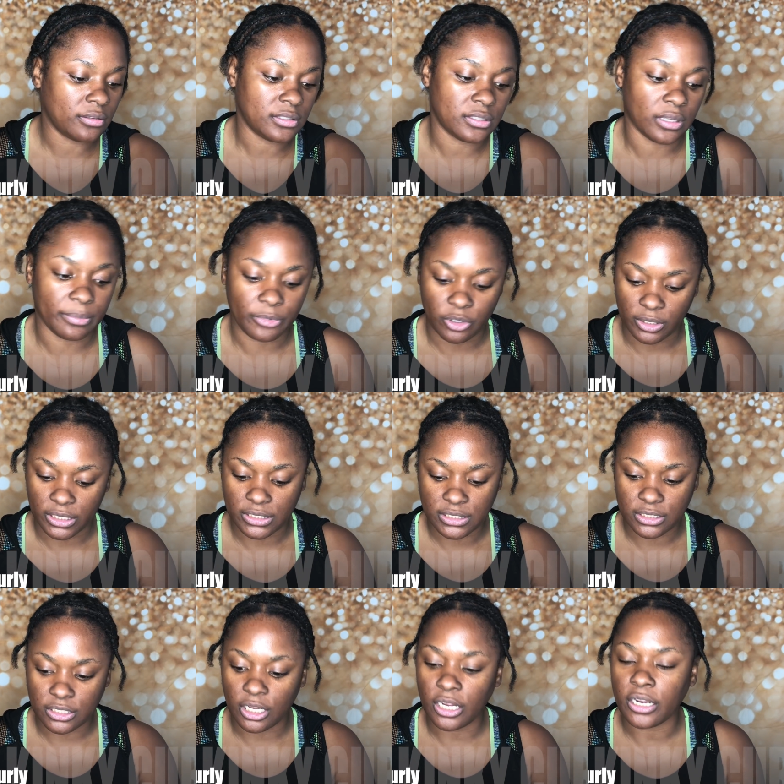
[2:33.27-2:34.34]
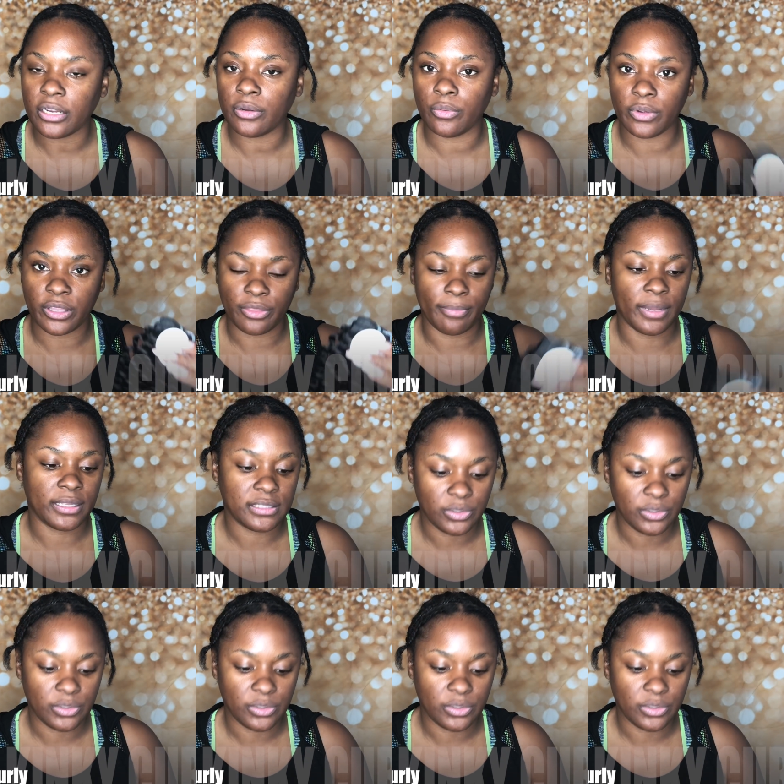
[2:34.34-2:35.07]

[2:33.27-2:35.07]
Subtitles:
So I'm gonna start with my